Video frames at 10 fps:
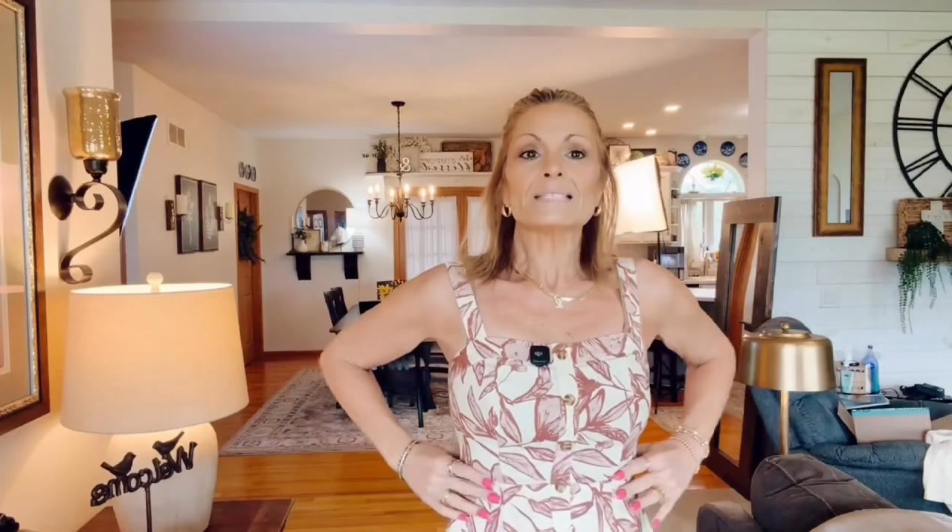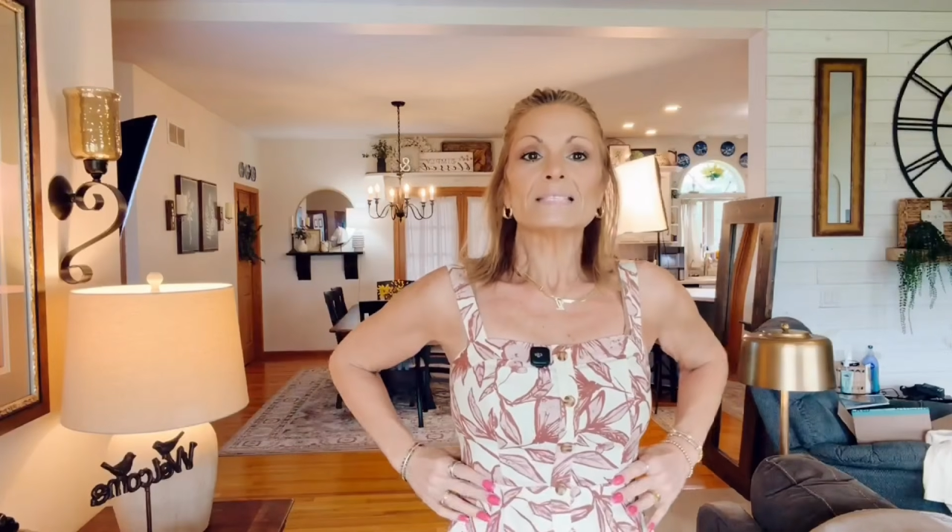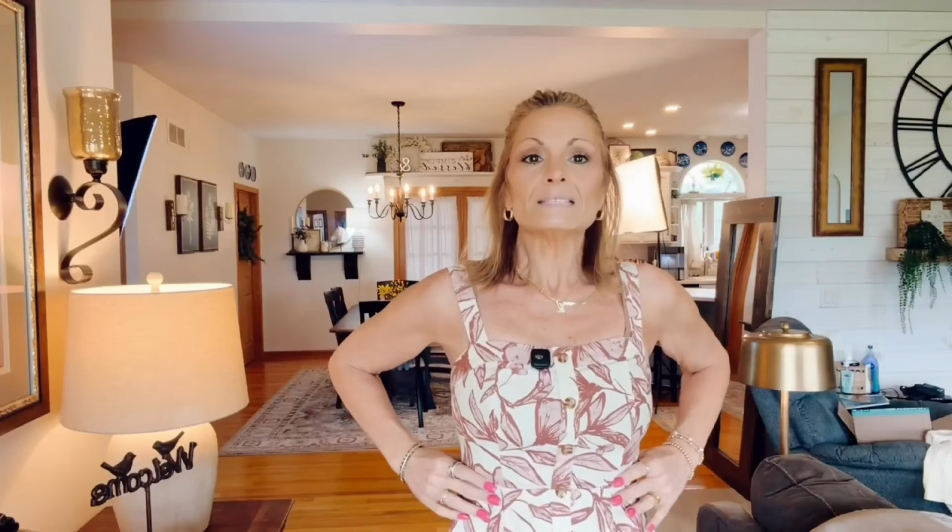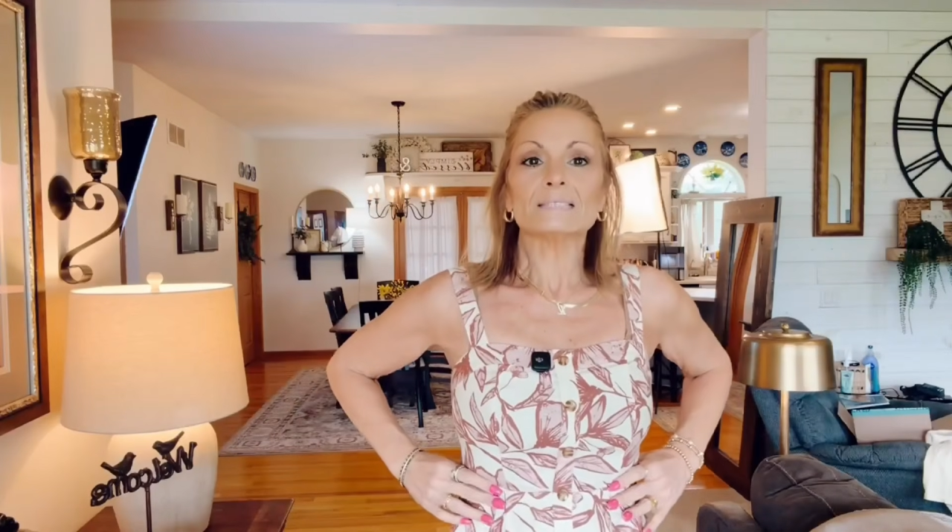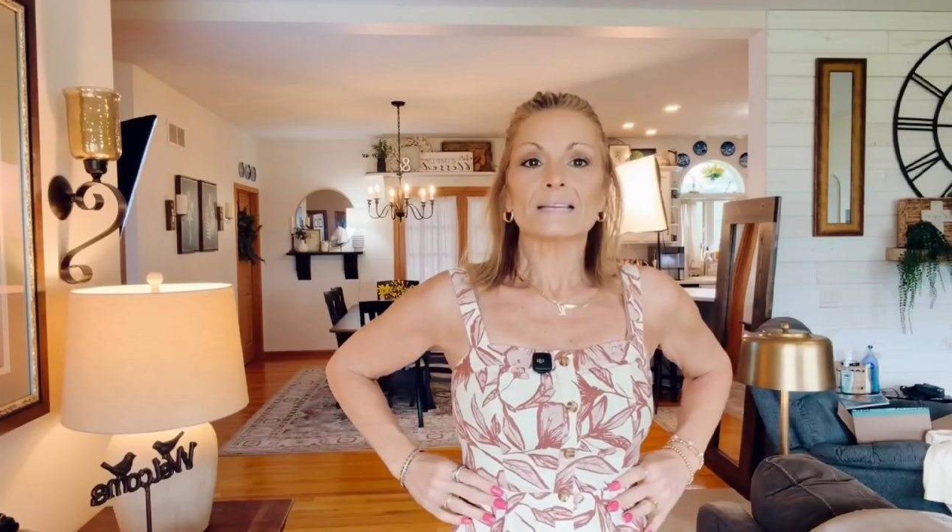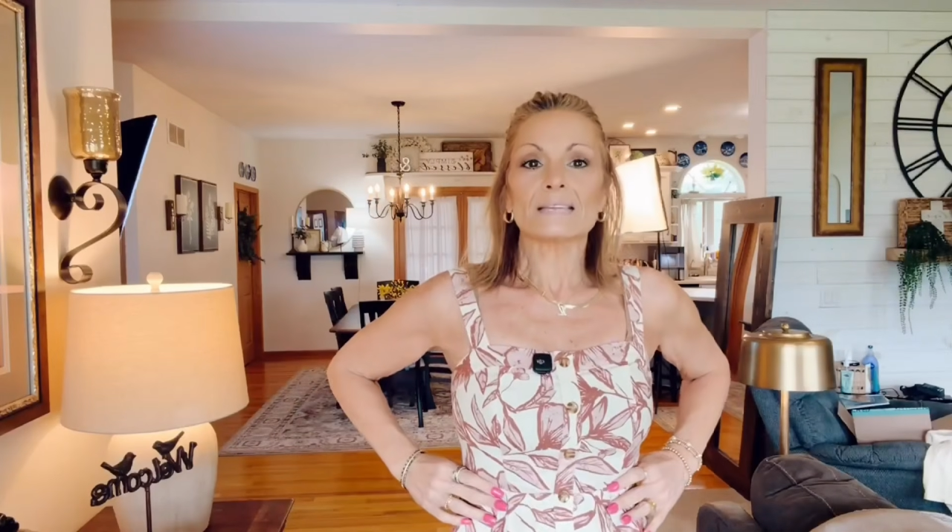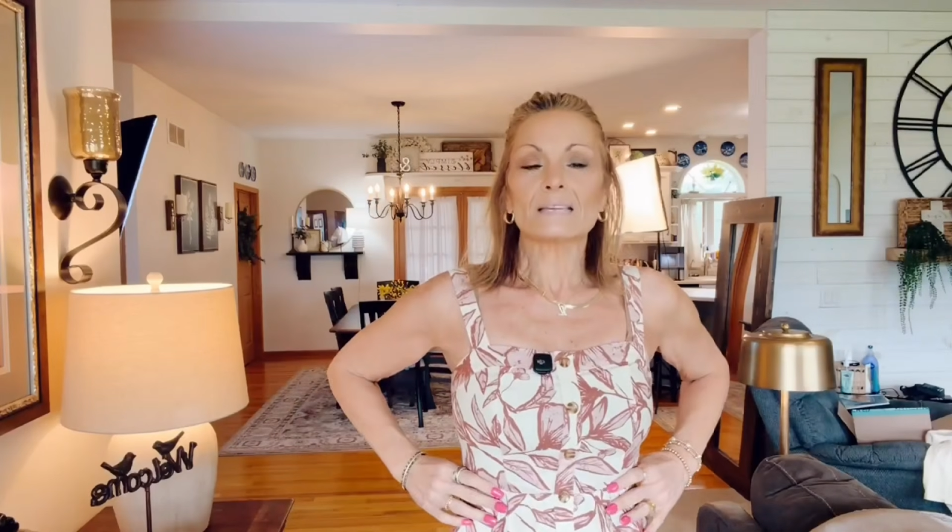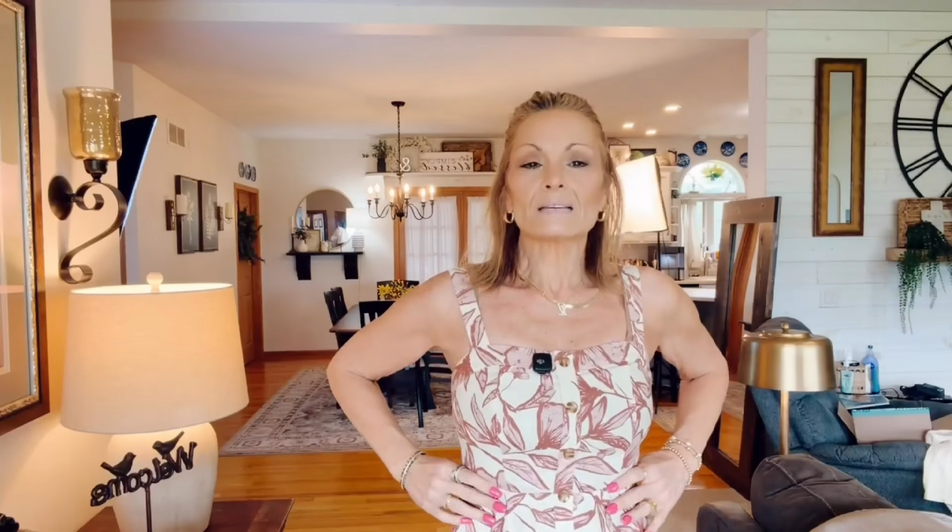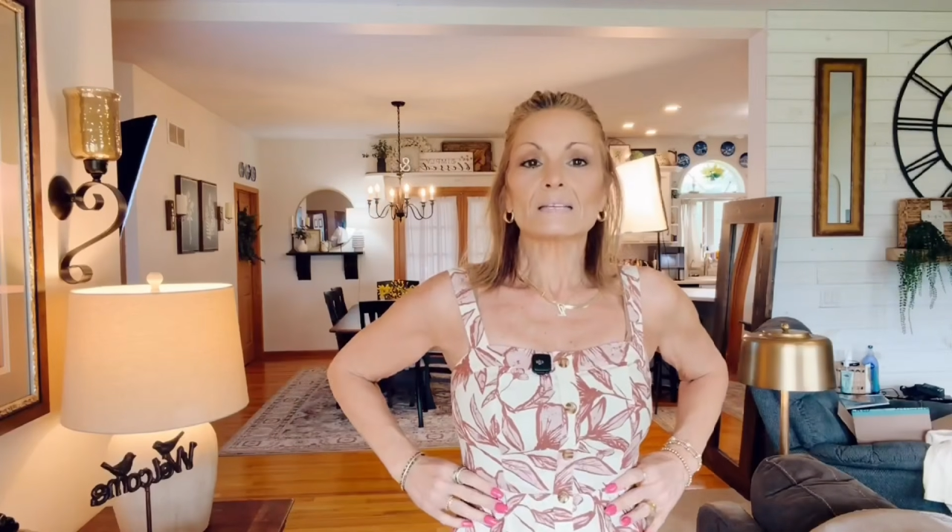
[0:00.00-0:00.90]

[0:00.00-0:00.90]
and like